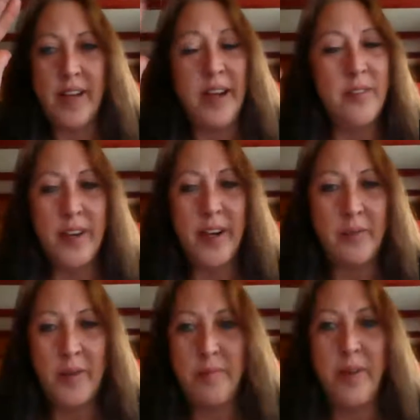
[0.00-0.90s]
I don't care
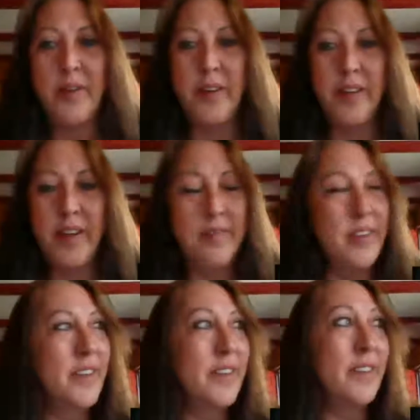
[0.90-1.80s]
what part of life
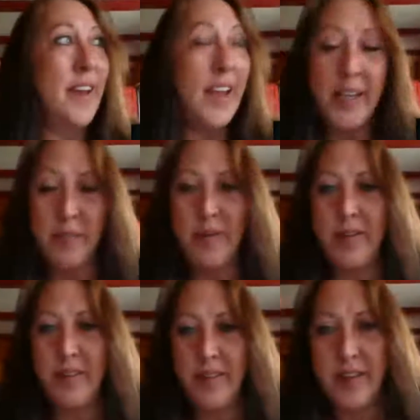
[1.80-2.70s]
it is, any
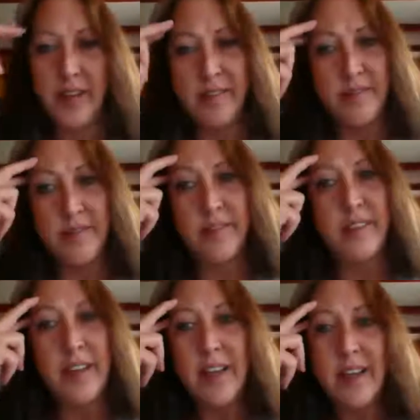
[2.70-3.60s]
part of life,
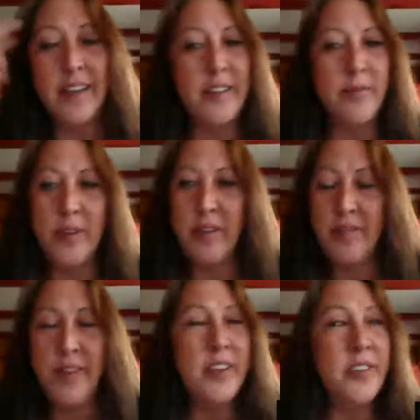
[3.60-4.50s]
because it will
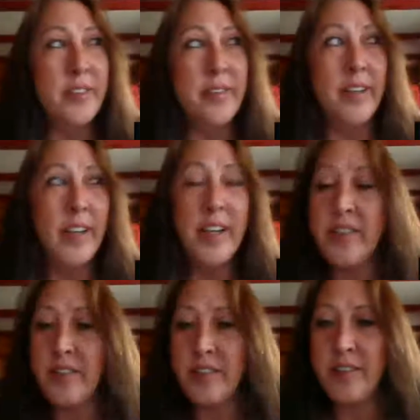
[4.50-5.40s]
affect your
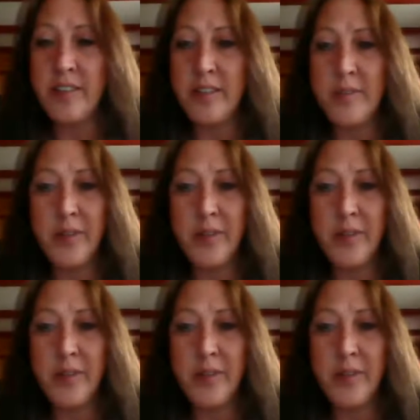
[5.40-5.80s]
relationships.